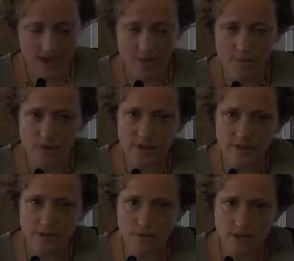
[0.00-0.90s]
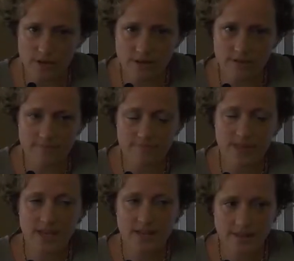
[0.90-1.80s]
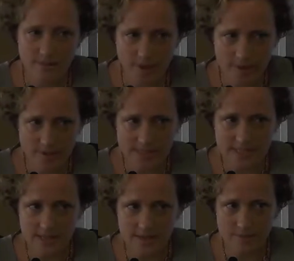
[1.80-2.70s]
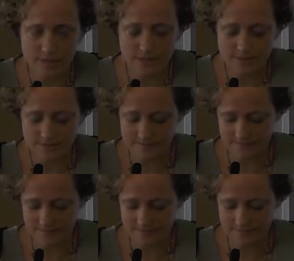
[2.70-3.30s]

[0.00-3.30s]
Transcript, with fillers: I breathe you in and the baby sleeps.